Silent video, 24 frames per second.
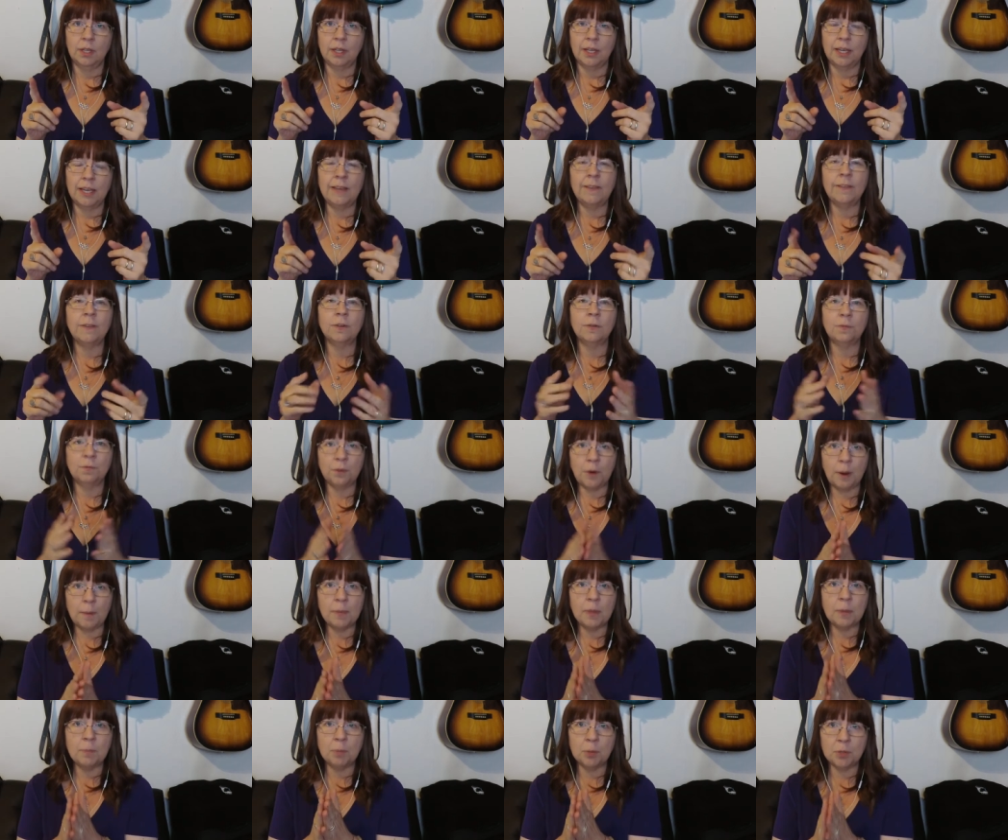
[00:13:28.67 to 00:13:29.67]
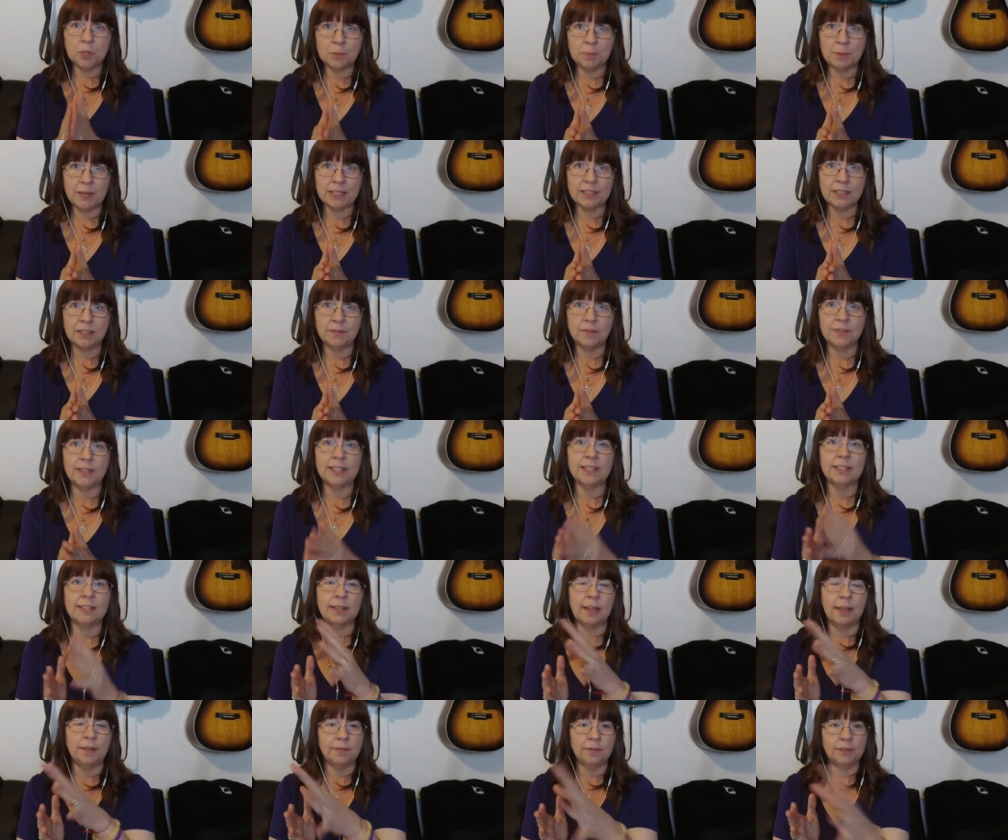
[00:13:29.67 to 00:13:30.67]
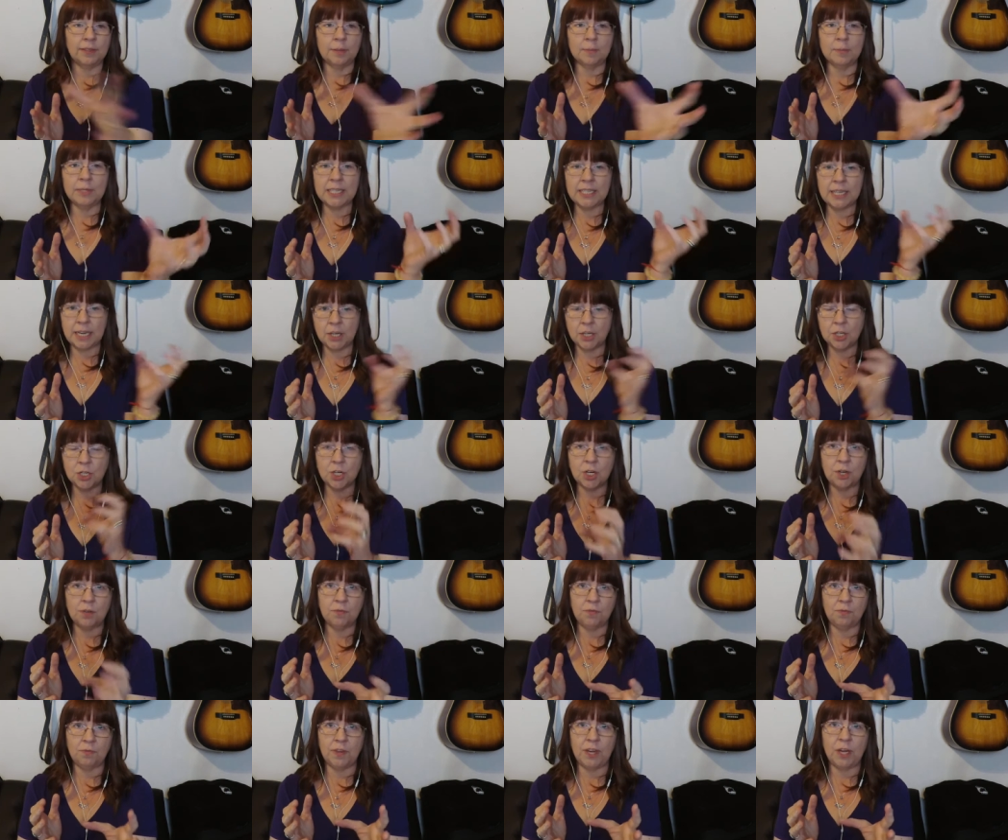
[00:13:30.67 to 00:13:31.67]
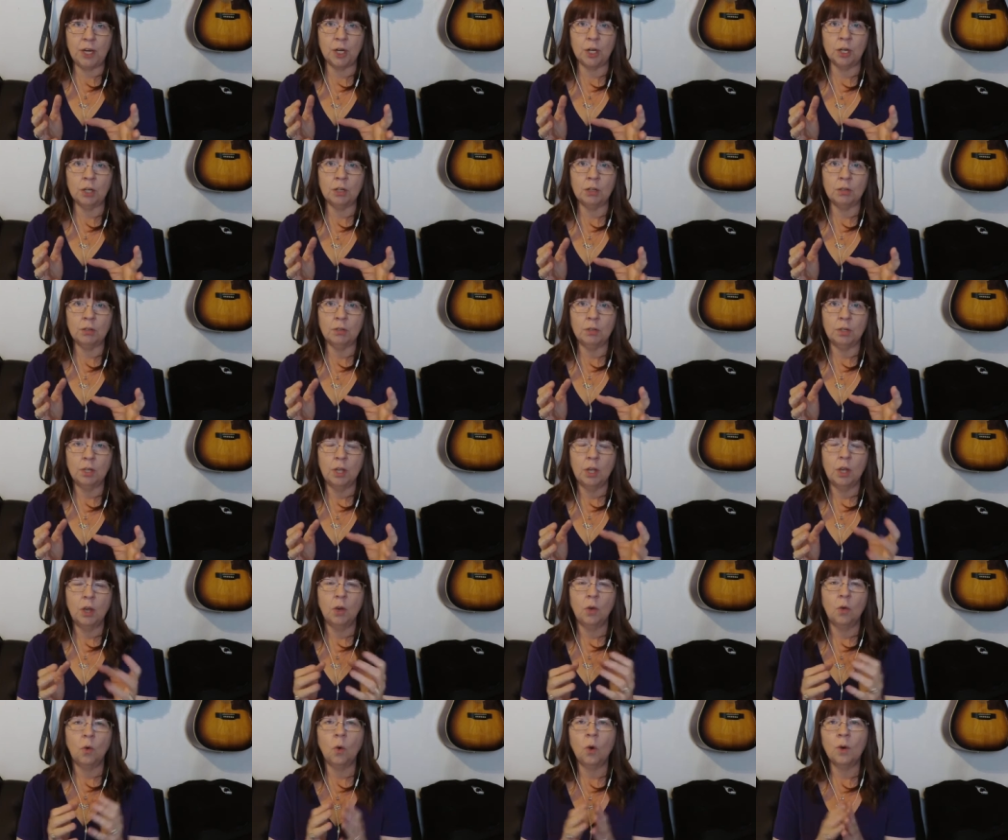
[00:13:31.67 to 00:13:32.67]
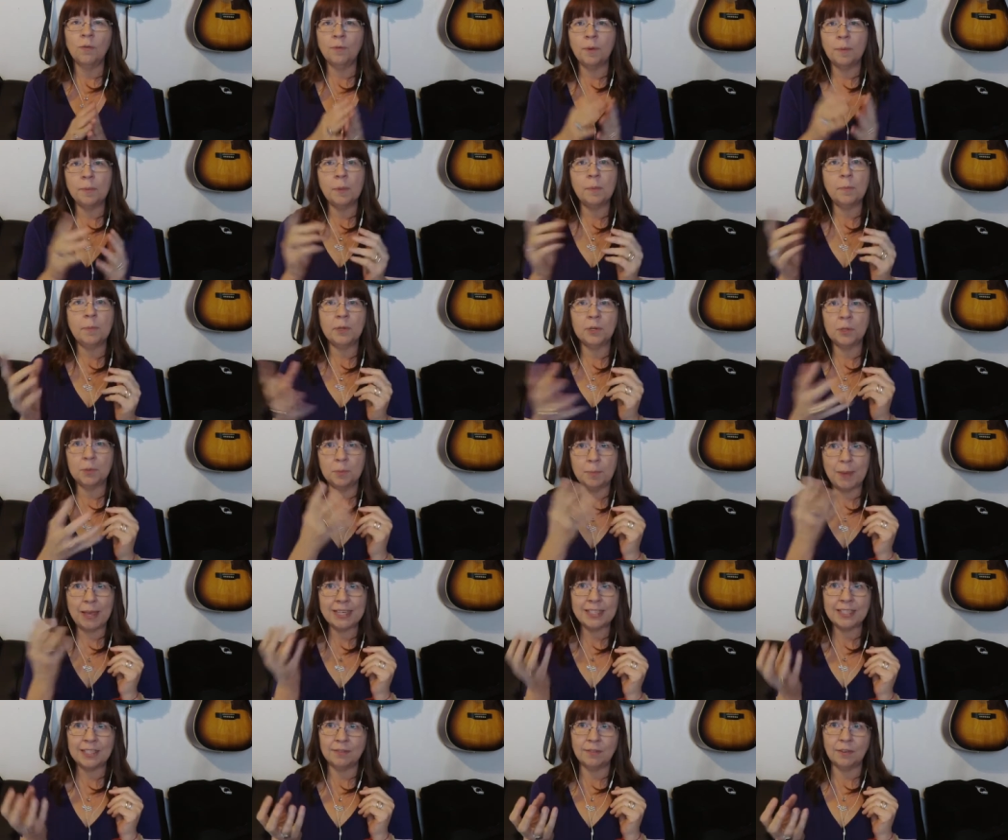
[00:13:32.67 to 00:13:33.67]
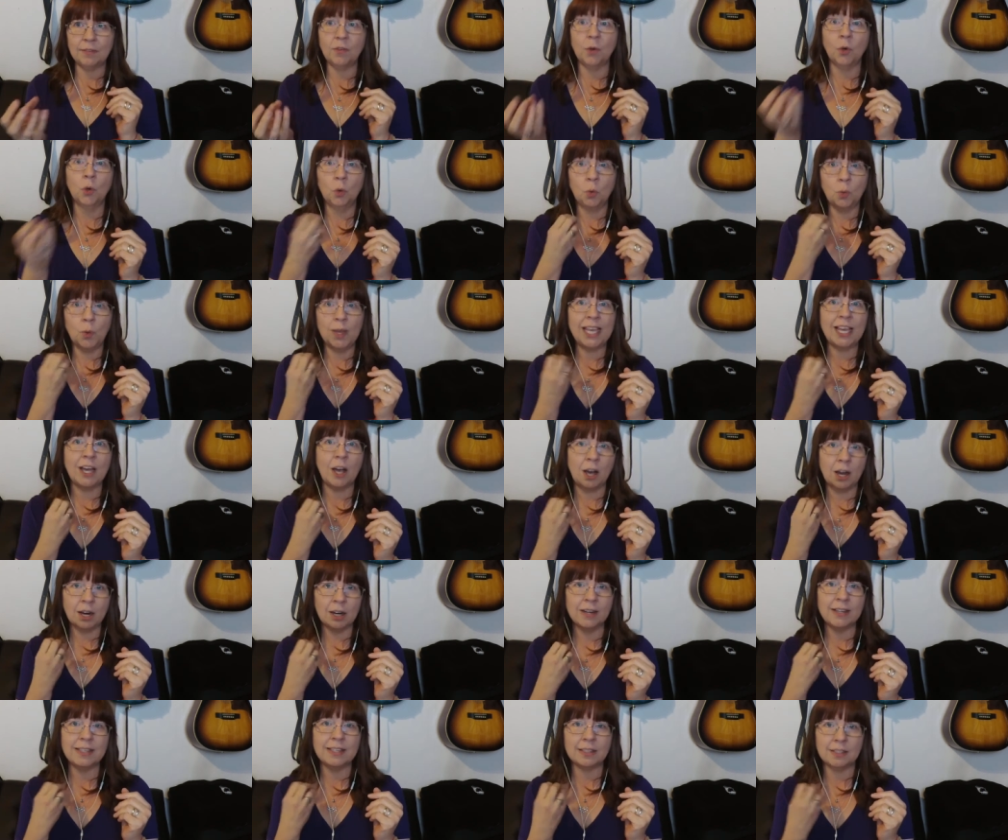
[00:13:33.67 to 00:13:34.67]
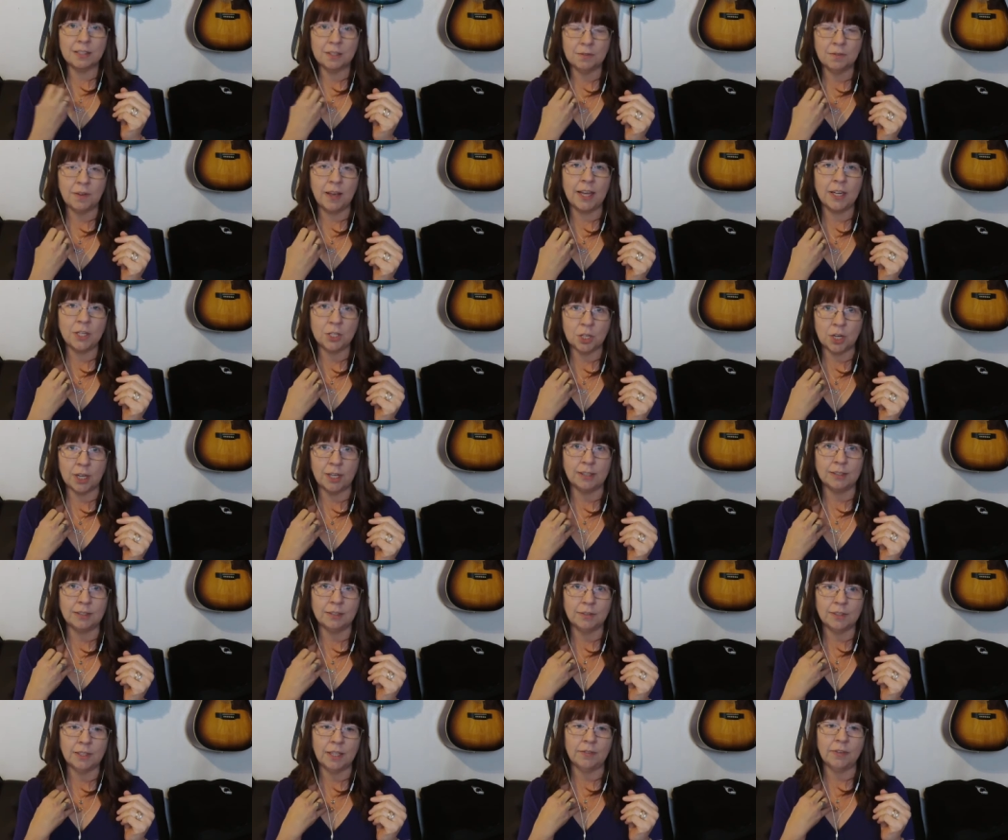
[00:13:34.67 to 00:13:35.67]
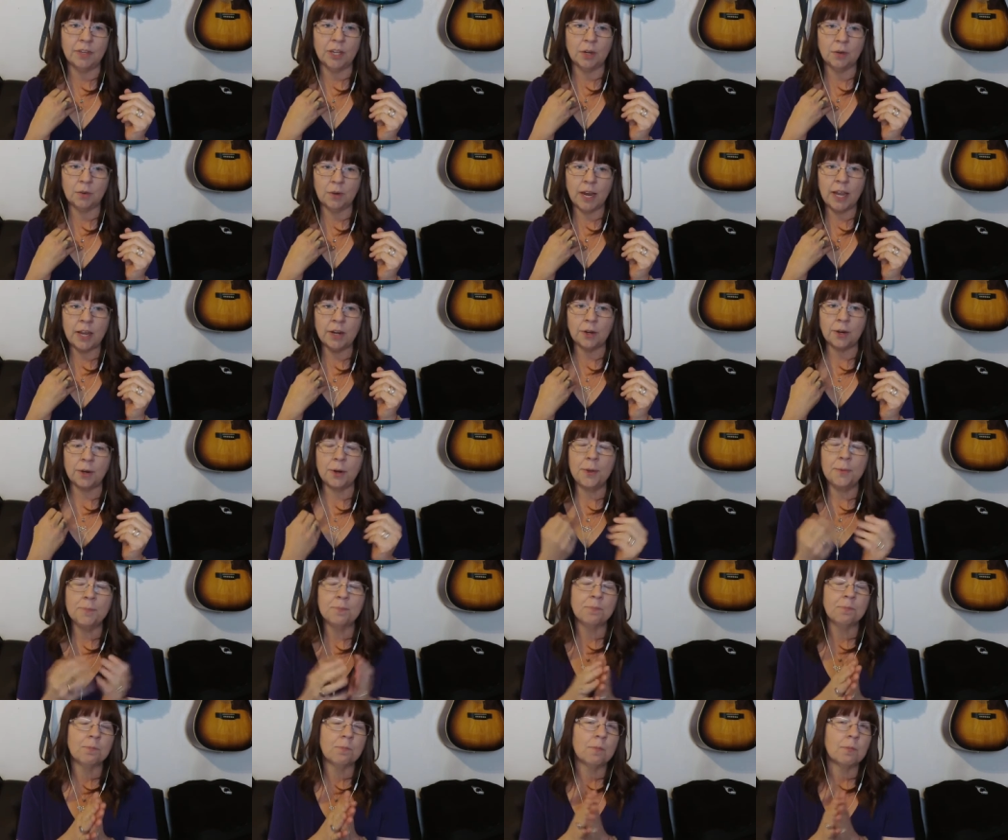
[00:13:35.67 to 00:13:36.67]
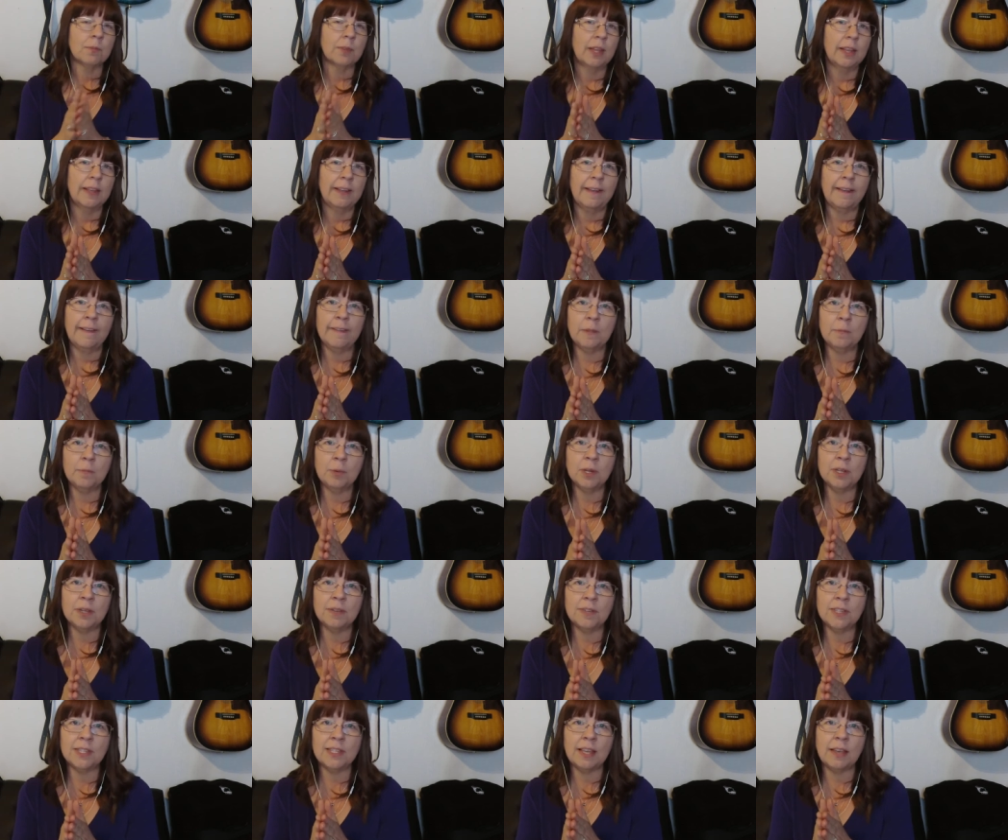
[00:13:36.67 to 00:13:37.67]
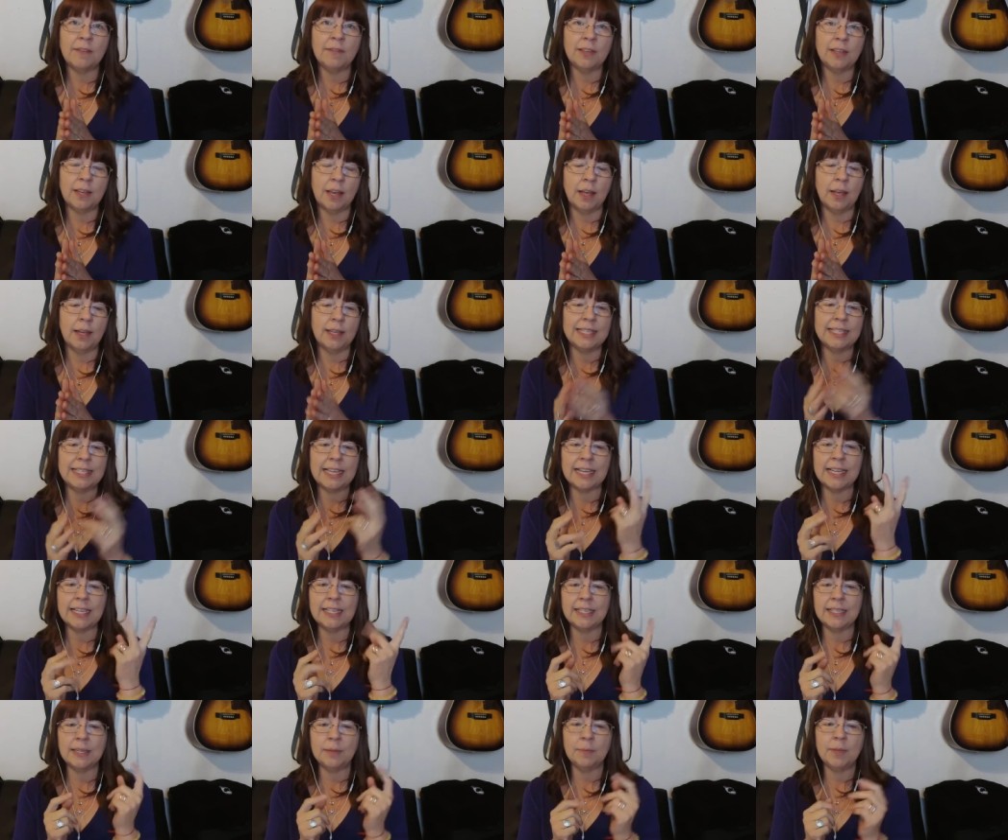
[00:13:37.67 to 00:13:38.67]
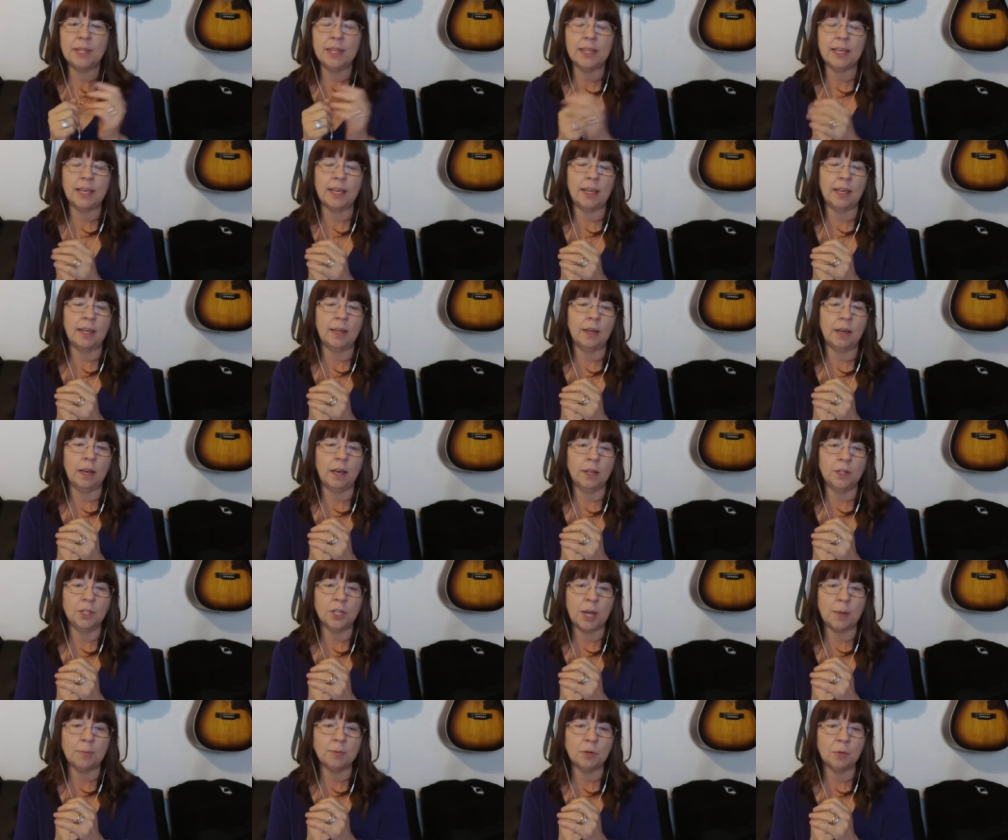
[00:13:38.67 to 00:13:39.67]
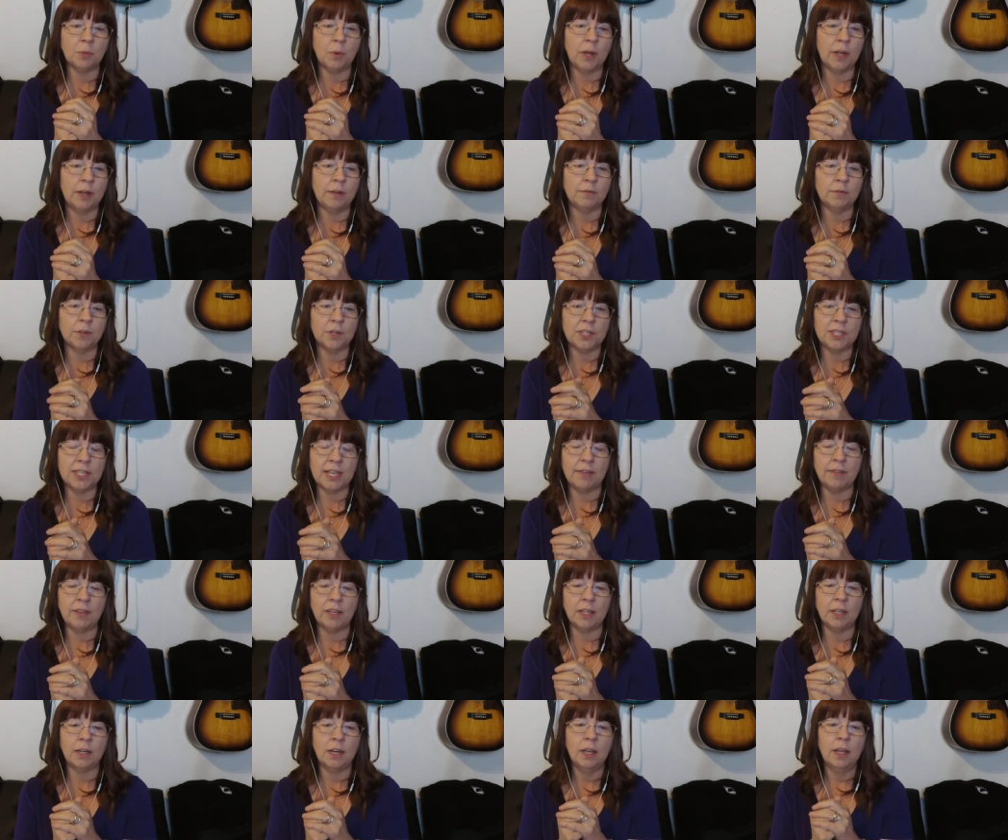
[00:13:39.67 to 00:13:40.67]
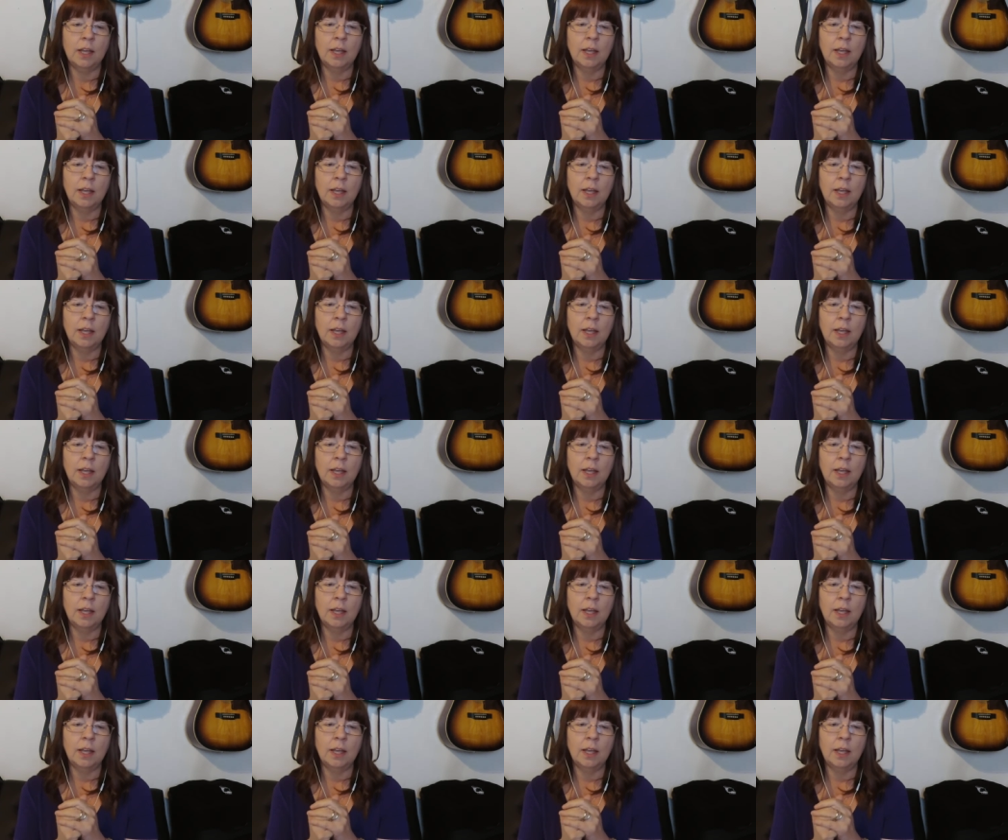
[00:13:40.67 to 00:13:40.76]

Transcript: either from the perspective of limitation and fear or from the perspective of who we are as a divine child of a loving creator. In the book of uh, Second Timothy, uh, chapter 1, verse 7,